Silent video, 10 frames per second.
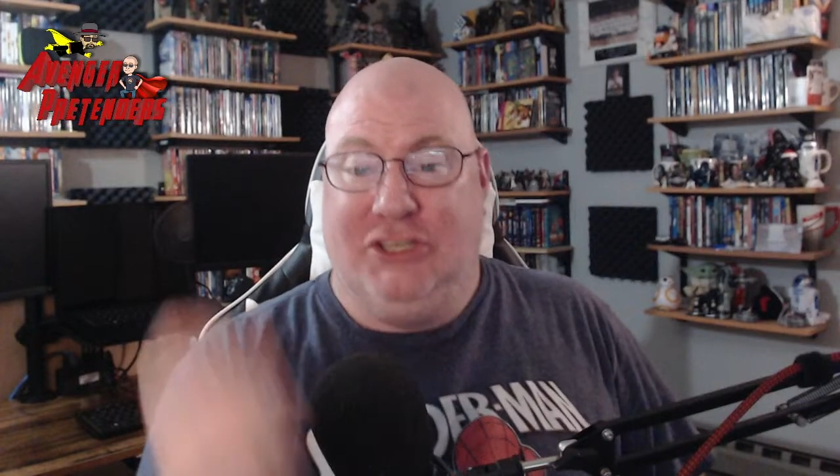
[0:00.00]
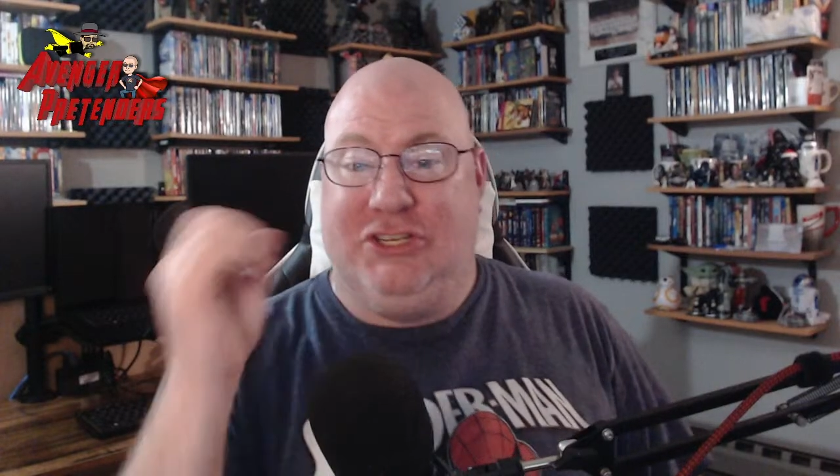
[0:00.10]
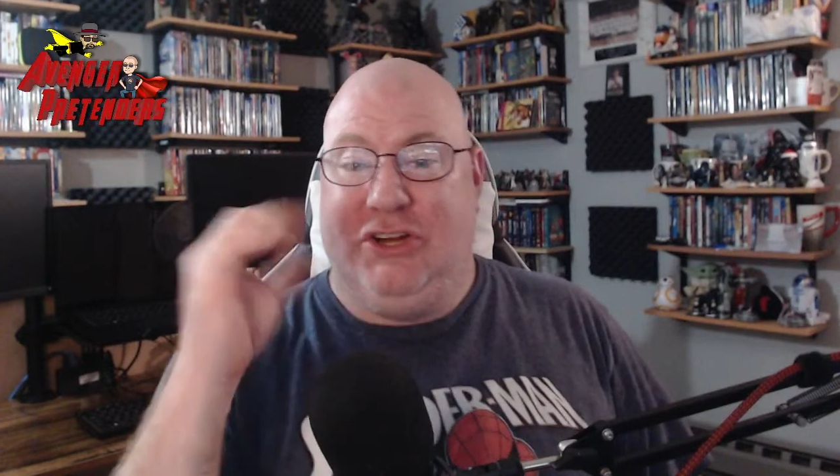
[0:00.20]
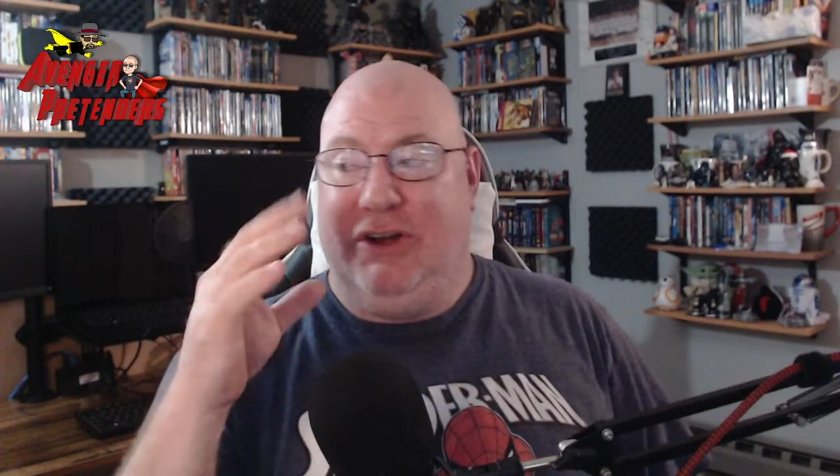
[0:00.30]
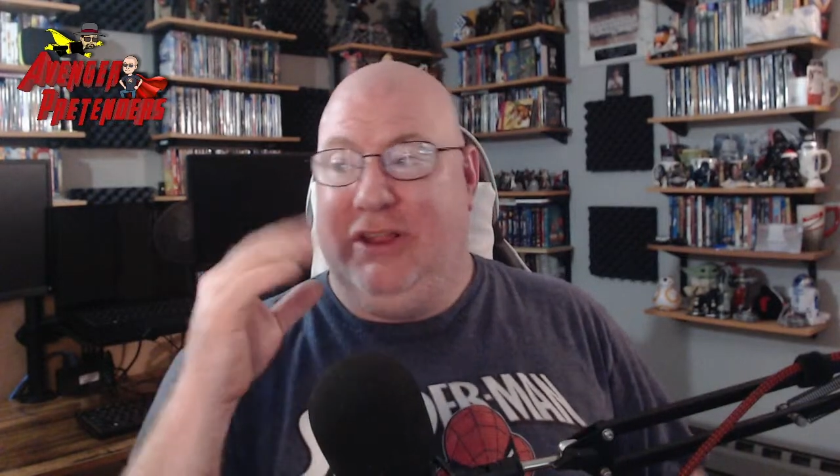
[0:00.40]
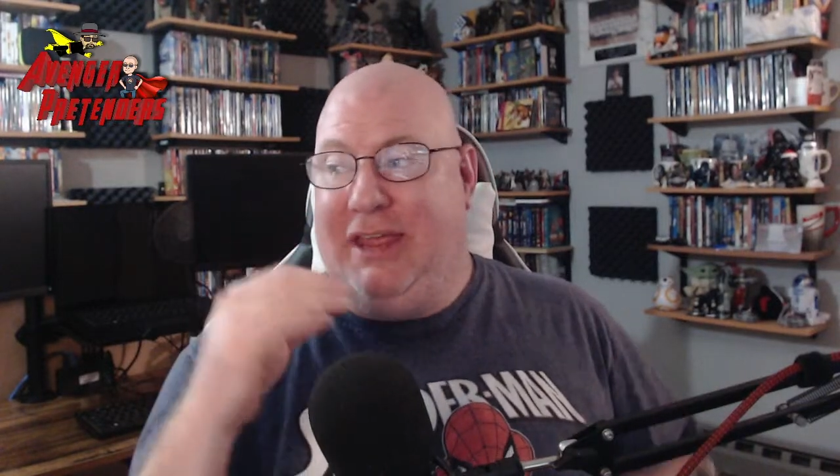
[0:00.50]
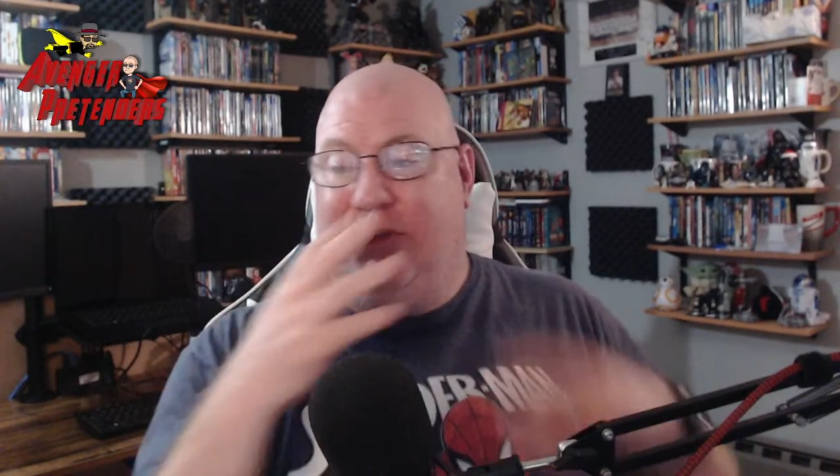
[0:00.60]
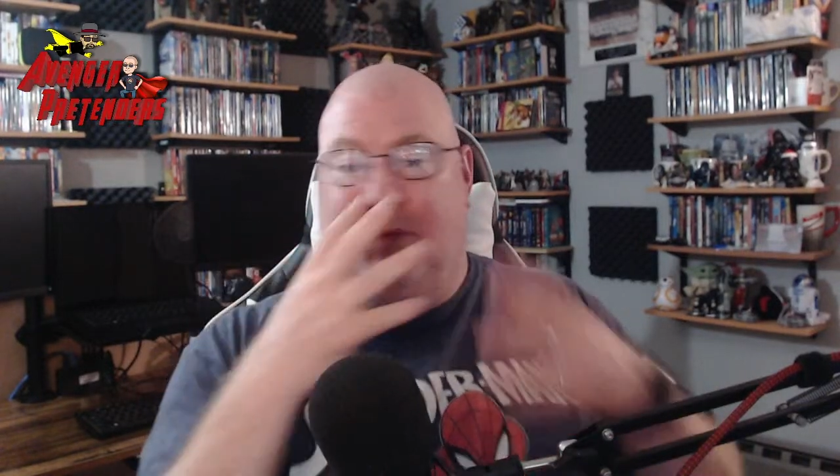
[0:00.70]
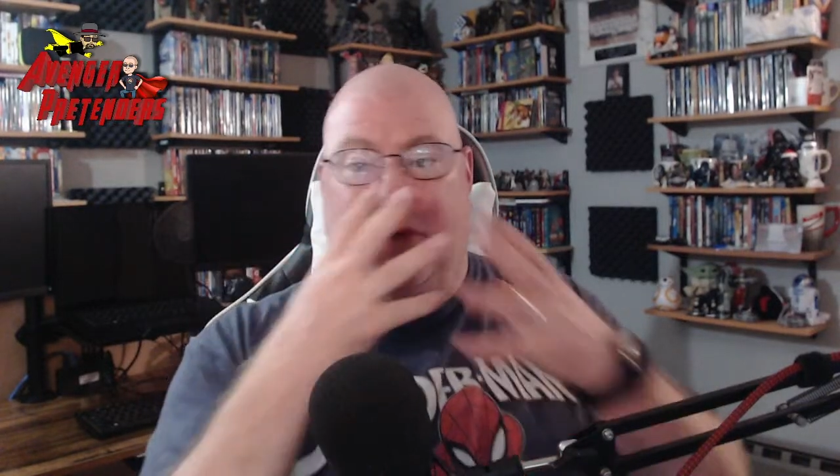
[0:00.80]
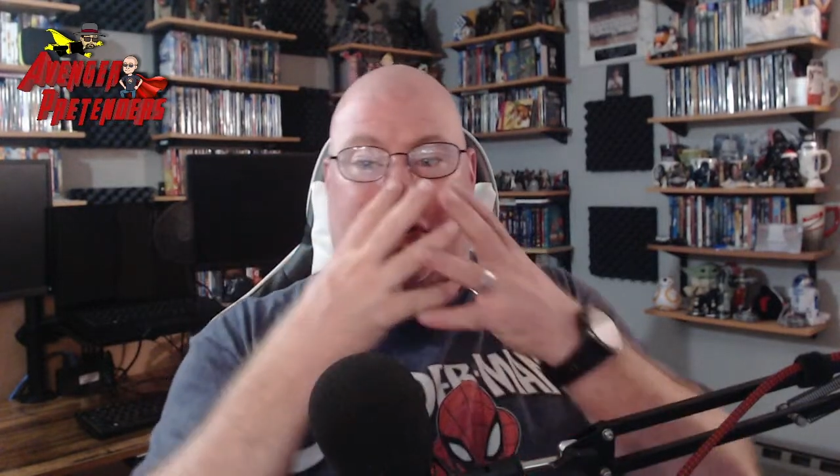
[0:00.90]
certain
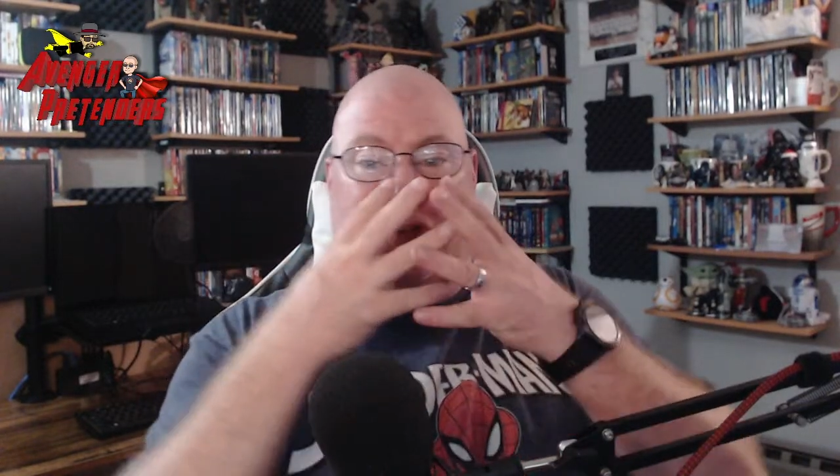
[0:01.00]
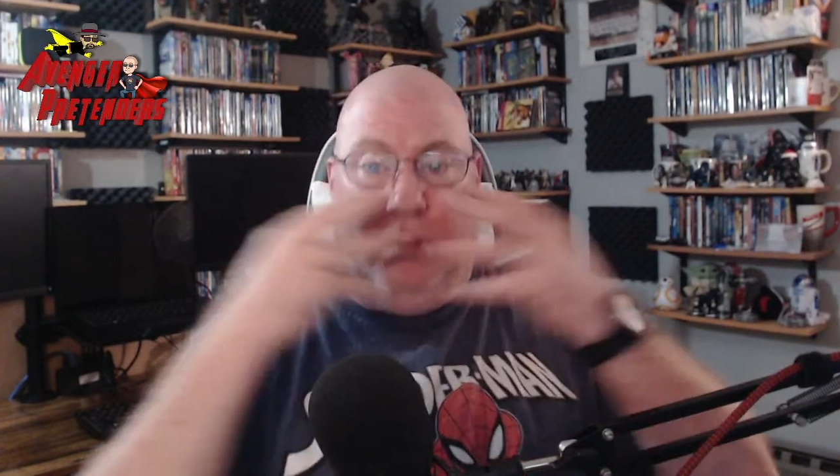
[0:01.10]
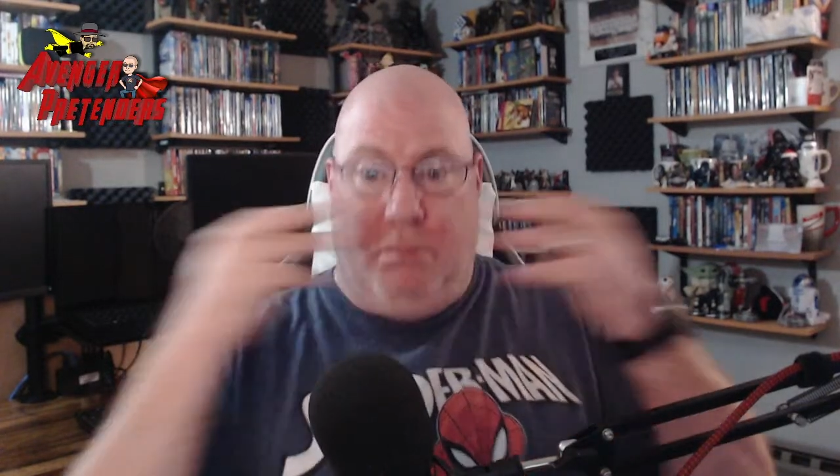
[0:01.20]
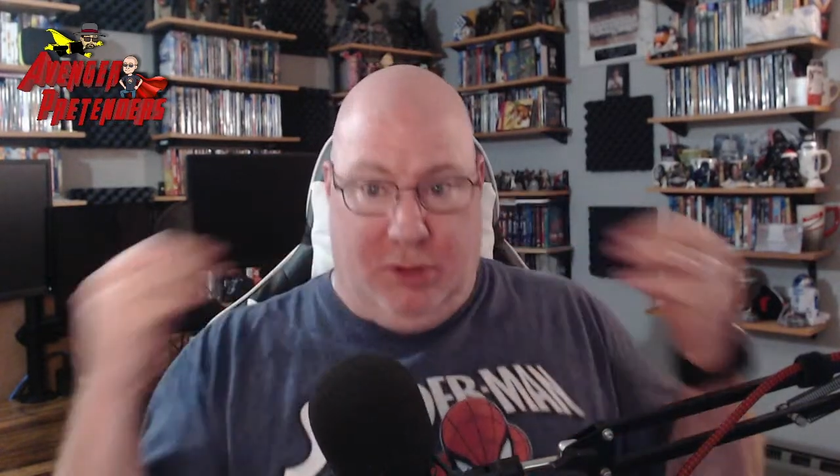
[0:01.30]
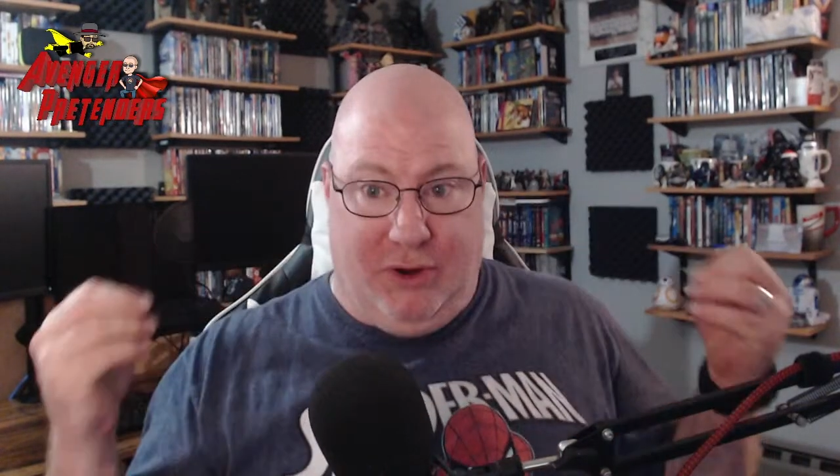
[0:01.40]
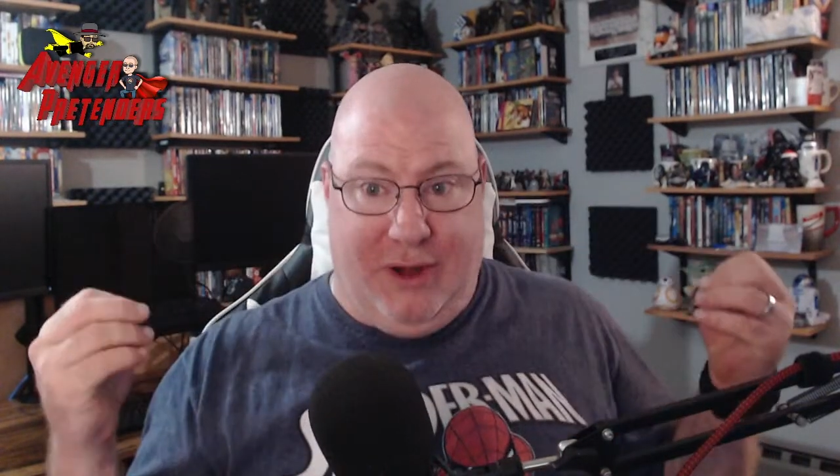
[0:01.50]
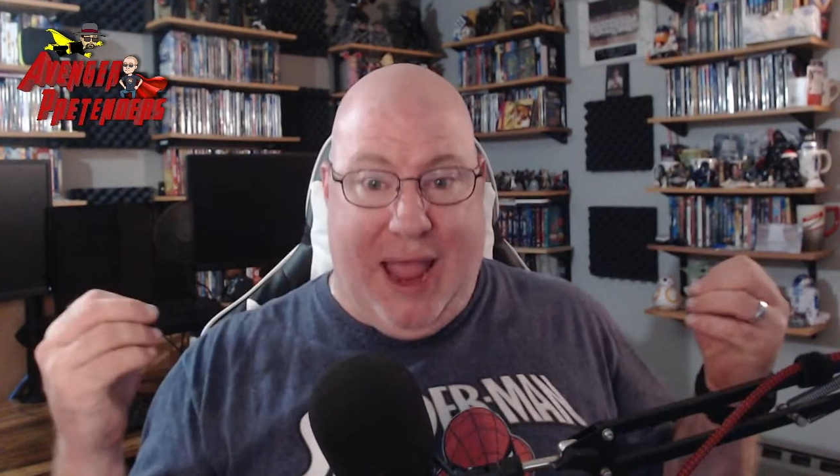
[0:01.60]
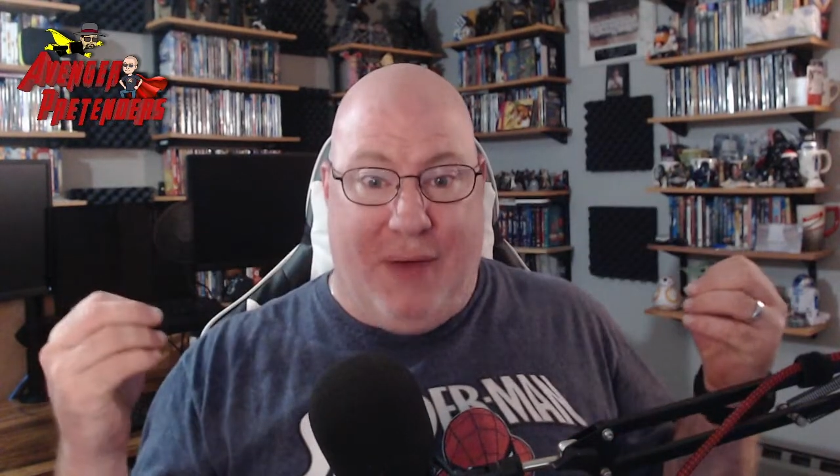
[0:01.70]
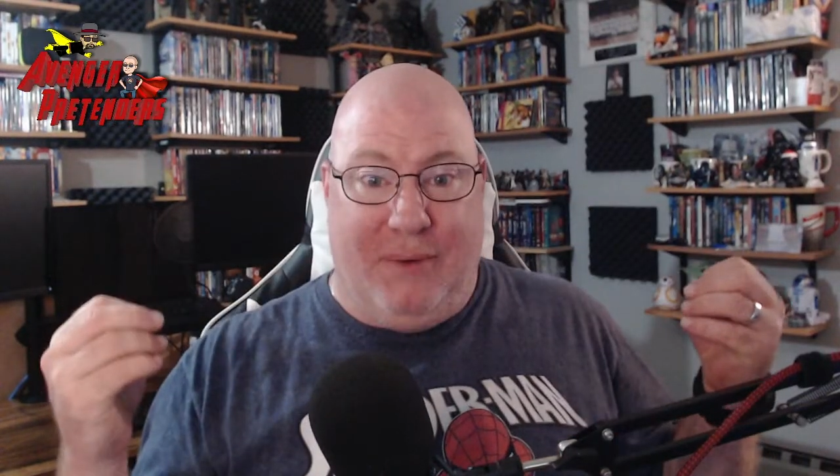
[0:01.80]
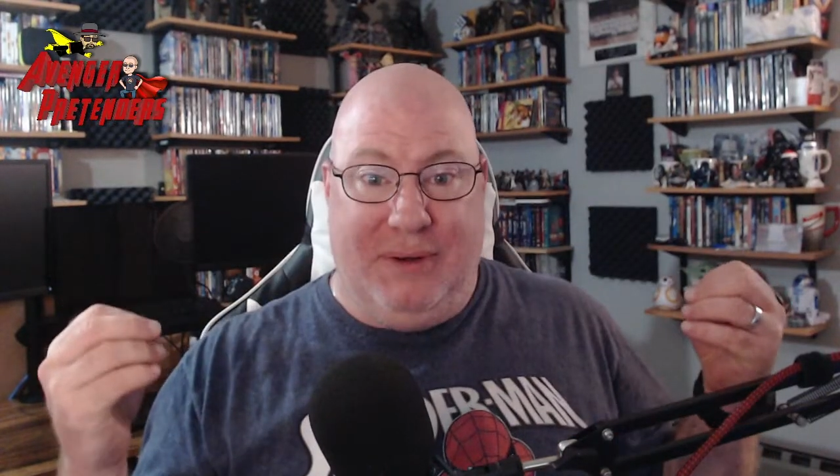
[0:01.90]
things were just blurred
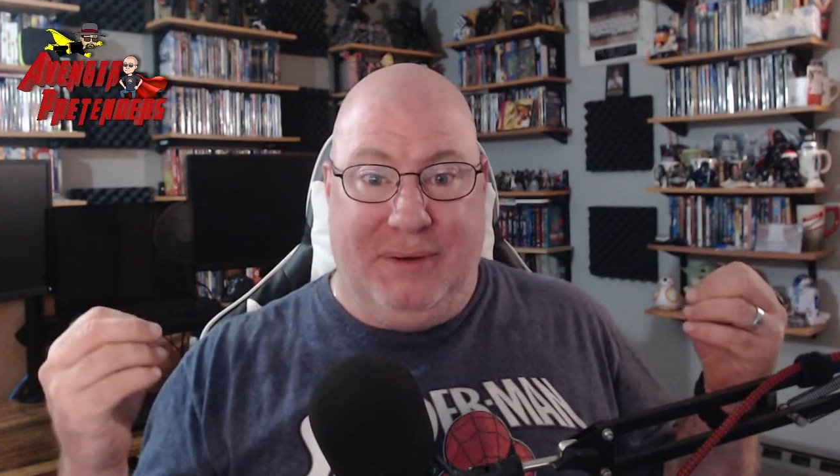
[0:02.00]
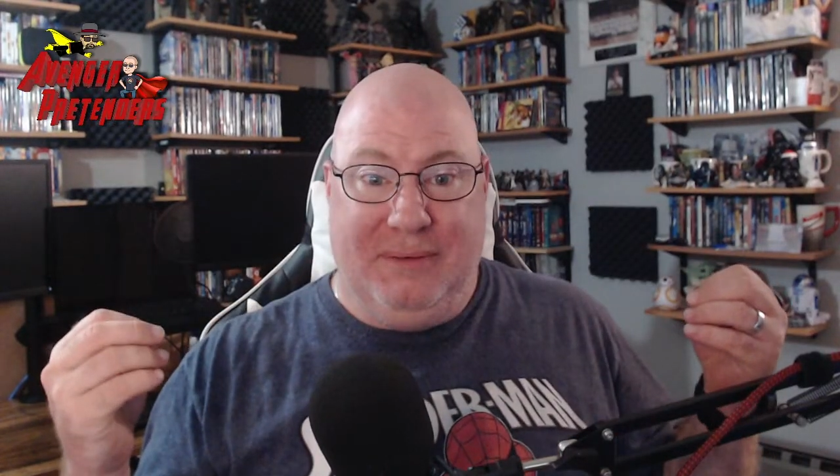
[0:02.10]
out.